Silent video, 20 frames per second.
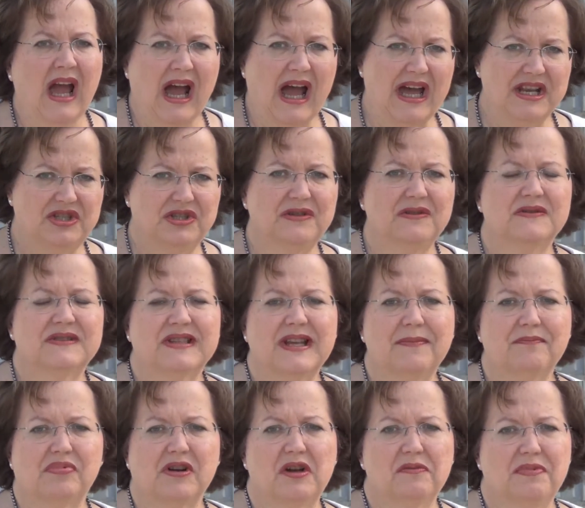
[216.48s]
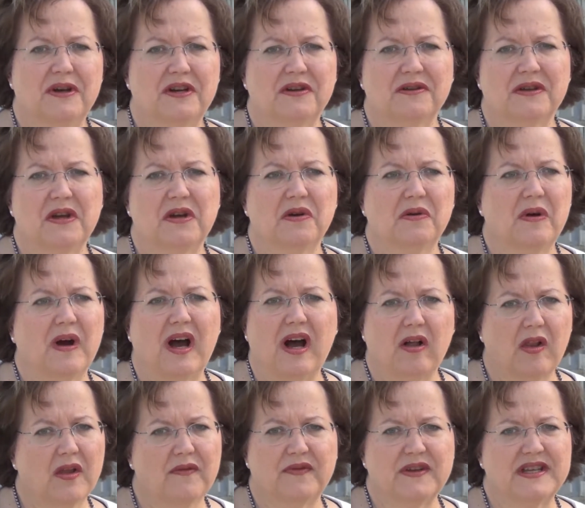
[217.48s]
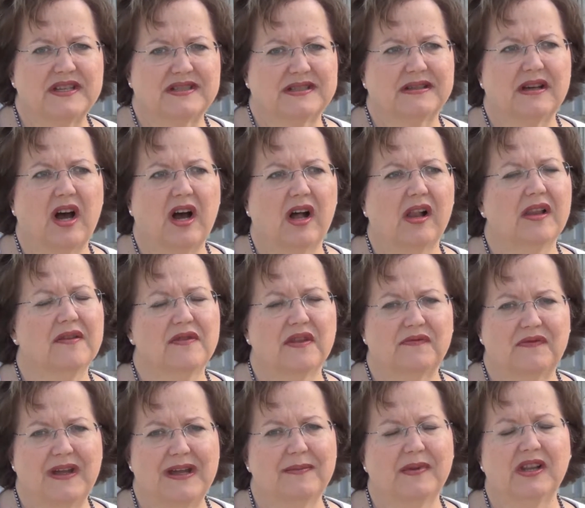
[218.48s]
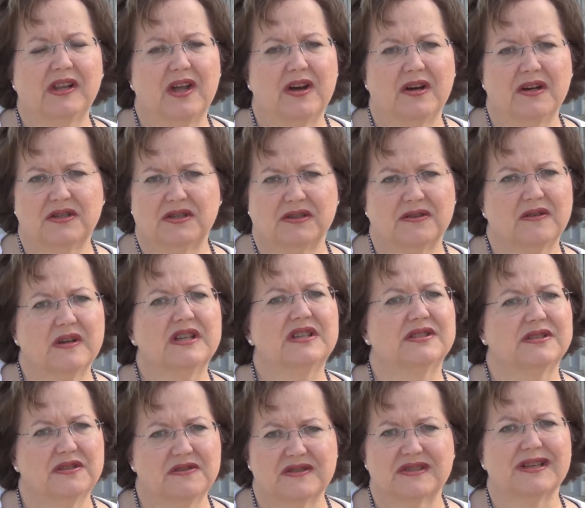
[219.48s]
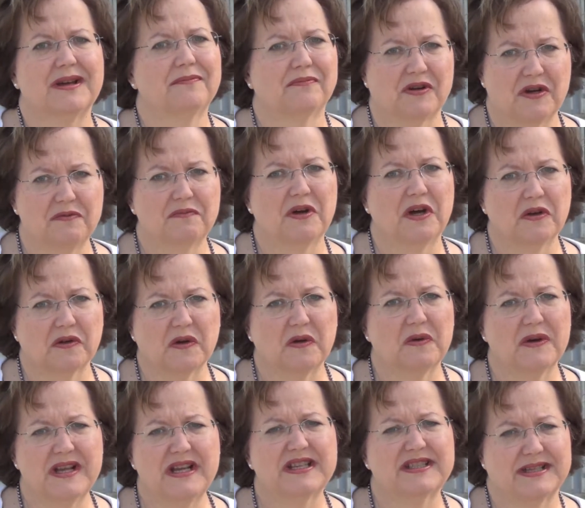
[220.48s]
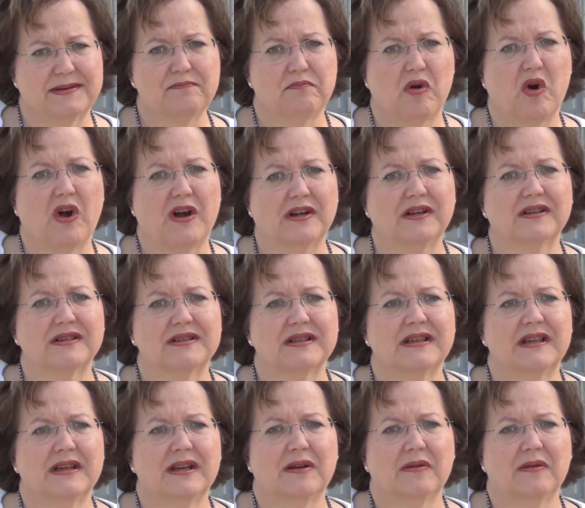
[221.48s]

I do some pro bono, all of us, all of the family law attorneys do some pro bono, and it's important.